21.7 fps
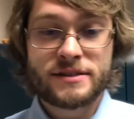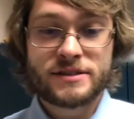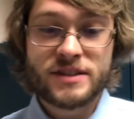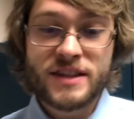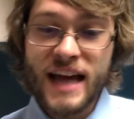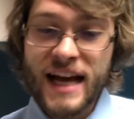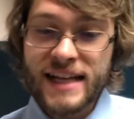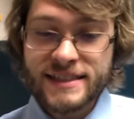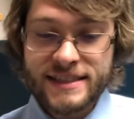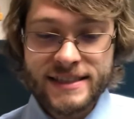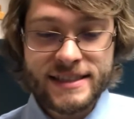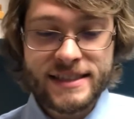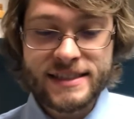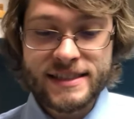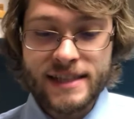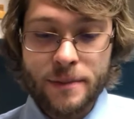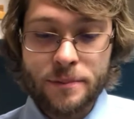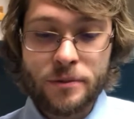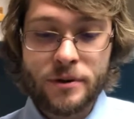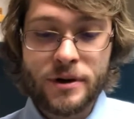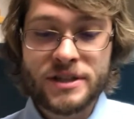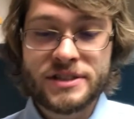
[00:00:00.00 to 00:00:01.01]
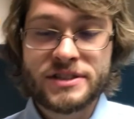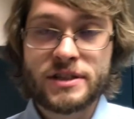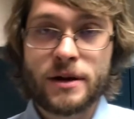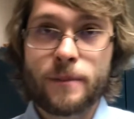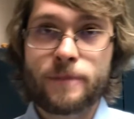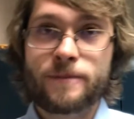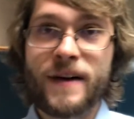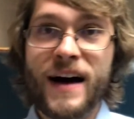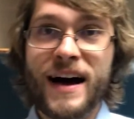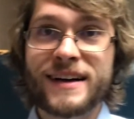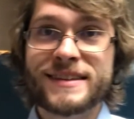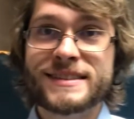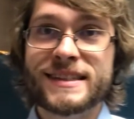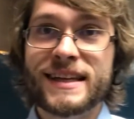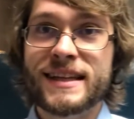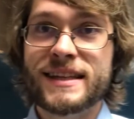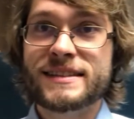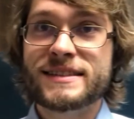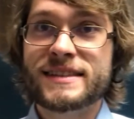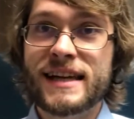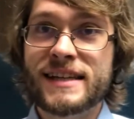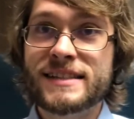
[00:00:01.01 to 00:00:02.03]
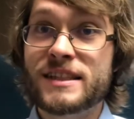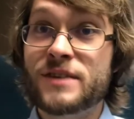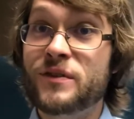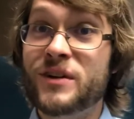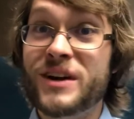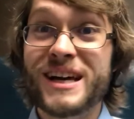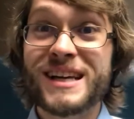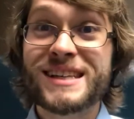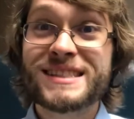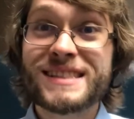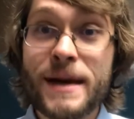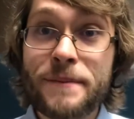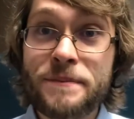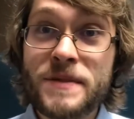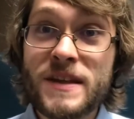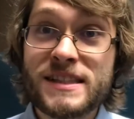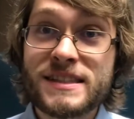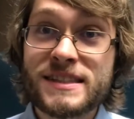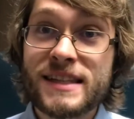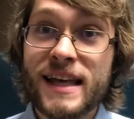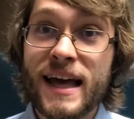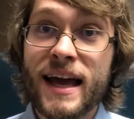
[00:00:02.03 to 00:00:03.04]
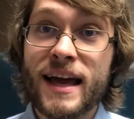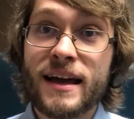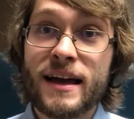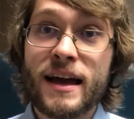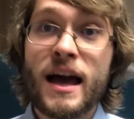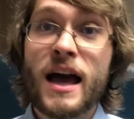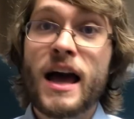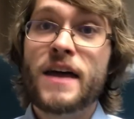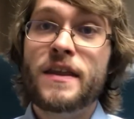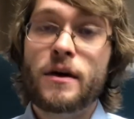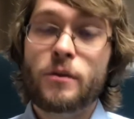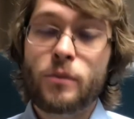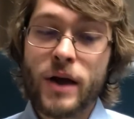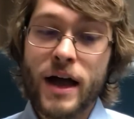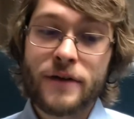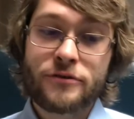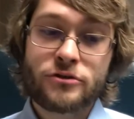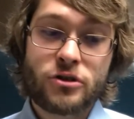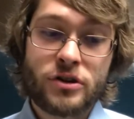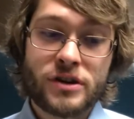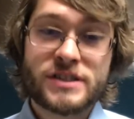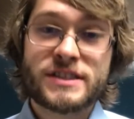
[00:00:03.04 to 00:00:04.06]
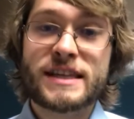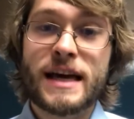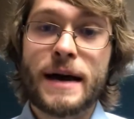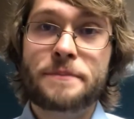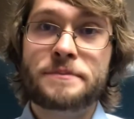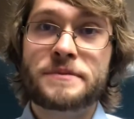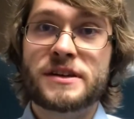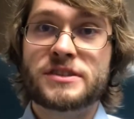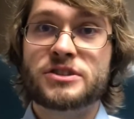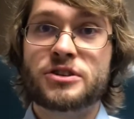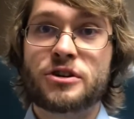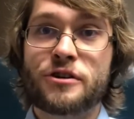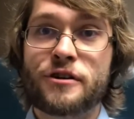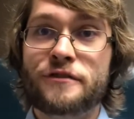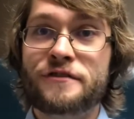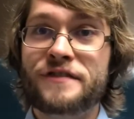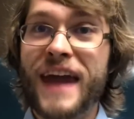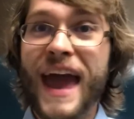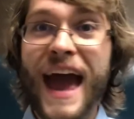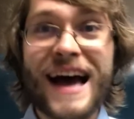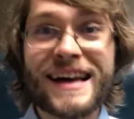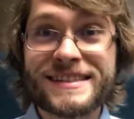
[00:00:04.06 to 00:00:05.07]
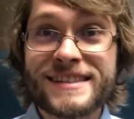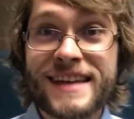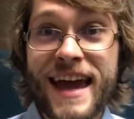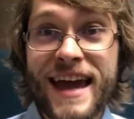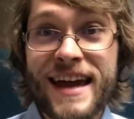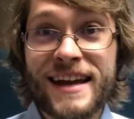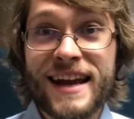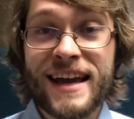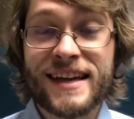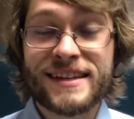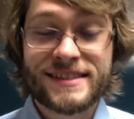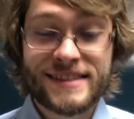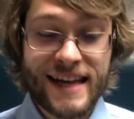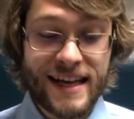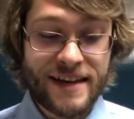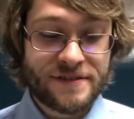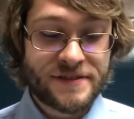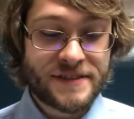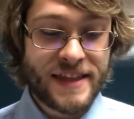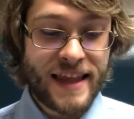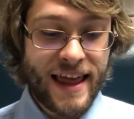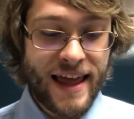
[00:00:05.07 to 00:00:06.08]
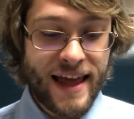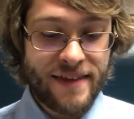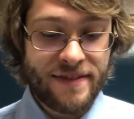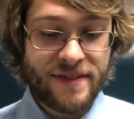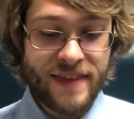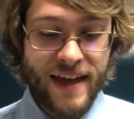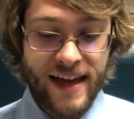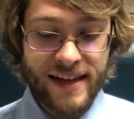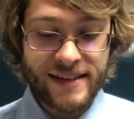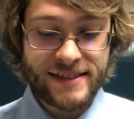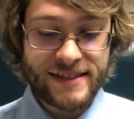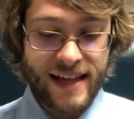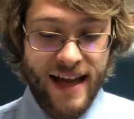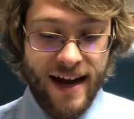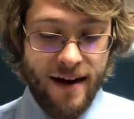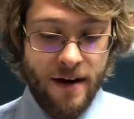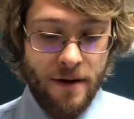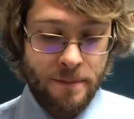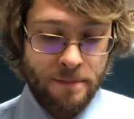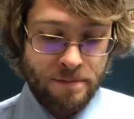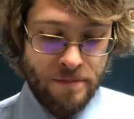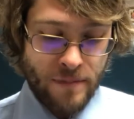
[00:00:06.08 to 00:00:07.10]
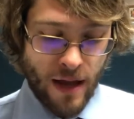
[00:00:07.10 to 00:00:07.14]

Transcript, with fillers: So that's the slippery slope fallacy that says if we accept this thing, then we have to accept a sort of cascading set of th things there.